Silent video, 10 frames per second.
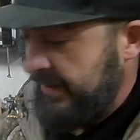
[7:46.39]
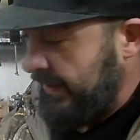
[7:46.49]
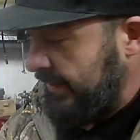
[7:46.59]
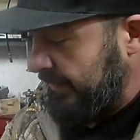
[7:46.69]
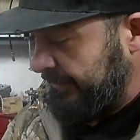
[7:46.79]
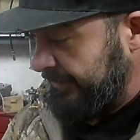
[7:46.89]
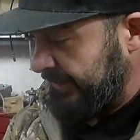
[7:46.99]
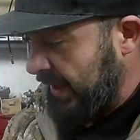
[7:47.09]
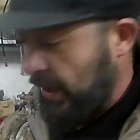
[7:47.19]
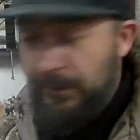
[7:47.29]

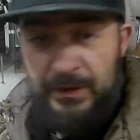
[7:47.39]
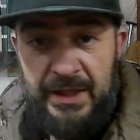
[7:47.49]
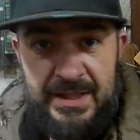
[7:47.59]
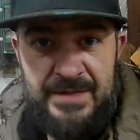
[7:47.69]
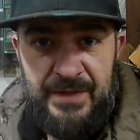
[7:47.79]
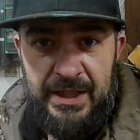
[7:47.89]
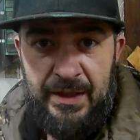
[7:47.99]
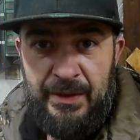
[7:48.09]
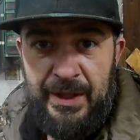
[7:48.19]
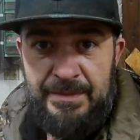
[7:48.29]
Hopefully this
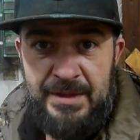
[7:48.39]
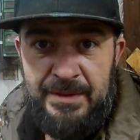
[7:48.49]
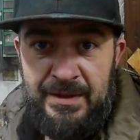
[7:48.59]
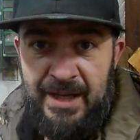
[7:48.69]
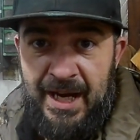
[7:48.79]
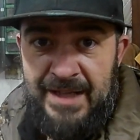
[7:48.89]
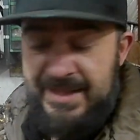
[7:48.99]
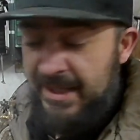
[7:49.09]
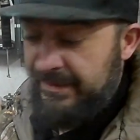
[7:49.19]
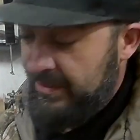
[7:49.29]
video will help some of you guys
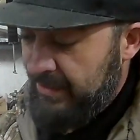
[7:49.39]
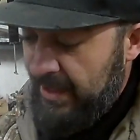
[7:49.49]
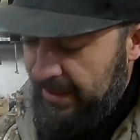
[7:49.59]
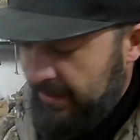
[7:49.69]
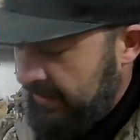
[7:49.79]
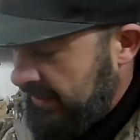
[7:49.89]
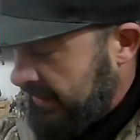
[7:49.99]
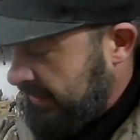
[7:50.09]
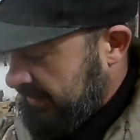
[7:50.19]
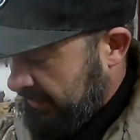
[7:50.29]
out that try to
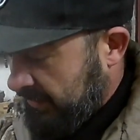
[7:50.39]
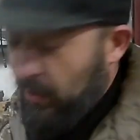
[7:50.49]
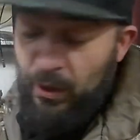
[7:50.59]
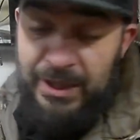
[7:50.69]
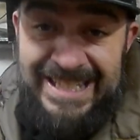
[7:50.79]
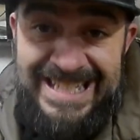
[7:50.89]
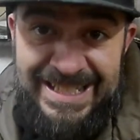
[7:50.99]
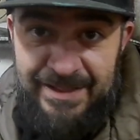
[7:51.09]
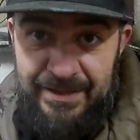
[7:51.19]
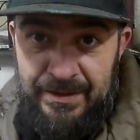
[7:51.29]
or
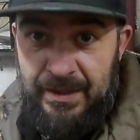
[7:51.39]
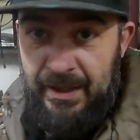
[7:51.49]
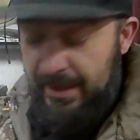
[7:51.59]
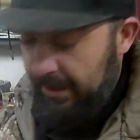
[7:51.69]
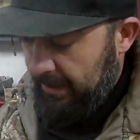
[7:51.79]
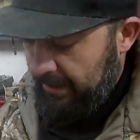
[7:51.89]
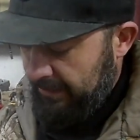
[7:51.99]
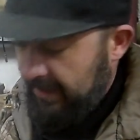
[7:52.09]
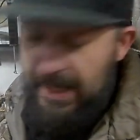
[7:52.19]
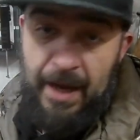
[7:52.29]
need a
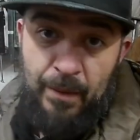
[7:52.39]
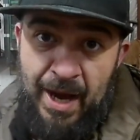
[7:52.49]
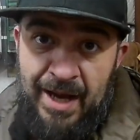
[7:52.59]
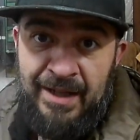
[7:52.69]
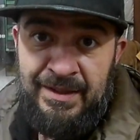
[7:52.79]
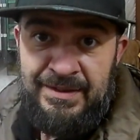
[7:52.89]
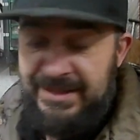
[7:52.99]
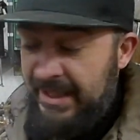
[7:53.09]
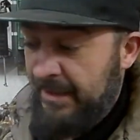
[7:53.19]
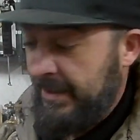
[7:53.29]
DIY
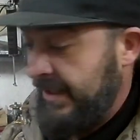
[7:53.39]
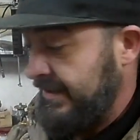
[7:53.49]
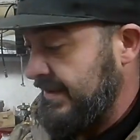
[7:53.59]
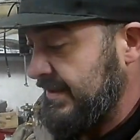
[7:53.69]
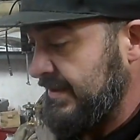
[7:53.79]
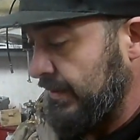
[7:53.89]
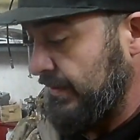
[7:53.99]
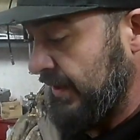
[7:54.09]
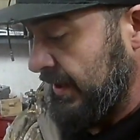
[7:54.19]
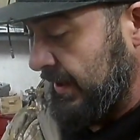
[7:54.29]
setup like this. So
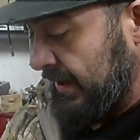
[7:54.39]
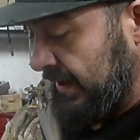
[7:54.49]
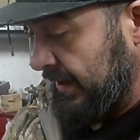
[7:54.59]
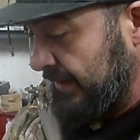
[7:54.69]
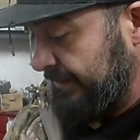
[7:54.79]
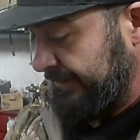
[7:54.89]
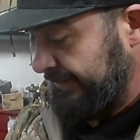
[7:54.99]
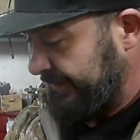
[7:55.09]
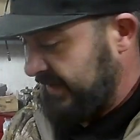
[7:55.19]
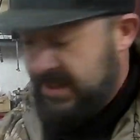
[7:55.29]

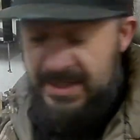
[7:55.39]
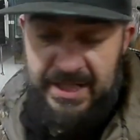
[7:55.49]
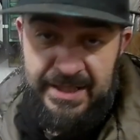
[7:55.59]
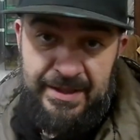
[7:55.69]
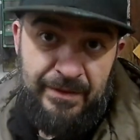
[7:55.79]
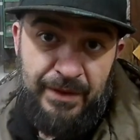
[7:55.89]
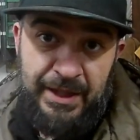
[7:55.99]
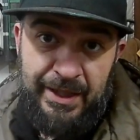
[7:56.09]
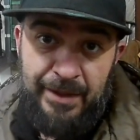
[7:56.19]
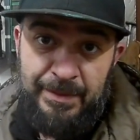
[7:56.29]
just let us know if we
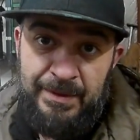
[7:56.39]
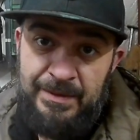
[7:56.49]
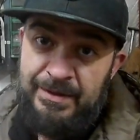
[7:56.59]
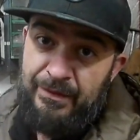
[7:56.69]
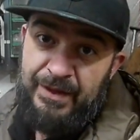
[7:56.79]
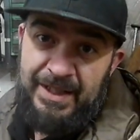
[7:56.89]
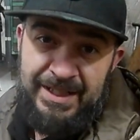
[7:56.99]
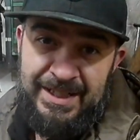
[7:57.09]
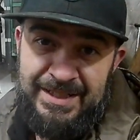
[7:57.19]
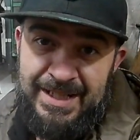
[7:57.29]
can help you. Don't forget to
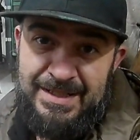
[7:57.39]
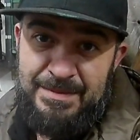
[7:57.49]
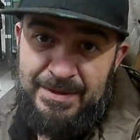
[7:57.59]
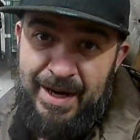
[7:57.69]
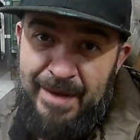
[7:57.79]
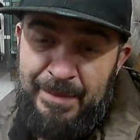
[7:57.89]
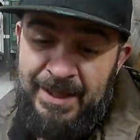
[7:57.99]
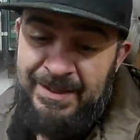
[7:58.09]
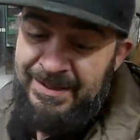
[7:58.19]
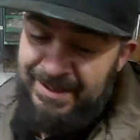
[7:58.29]
hit that subscribe
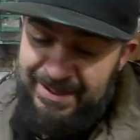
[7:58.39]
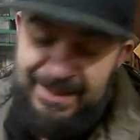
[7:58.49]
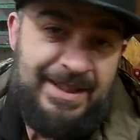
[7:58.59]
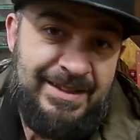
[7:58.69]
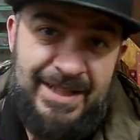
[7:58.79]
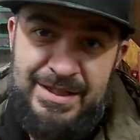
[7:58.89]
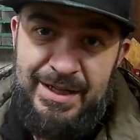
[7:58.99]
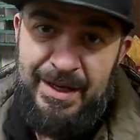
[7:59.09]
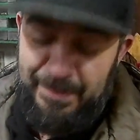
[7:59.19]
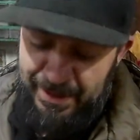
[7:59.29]
button, hit that
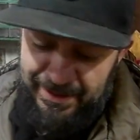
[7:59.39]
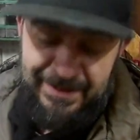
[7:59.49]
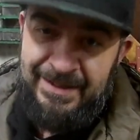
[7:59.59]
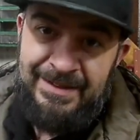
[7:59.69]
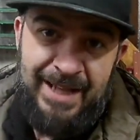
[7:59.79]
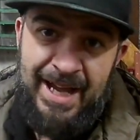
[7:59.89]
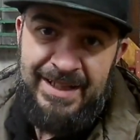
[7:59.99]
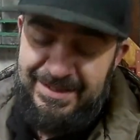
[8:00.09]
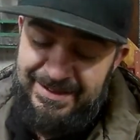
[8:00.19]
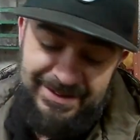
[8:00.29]
share button, likes.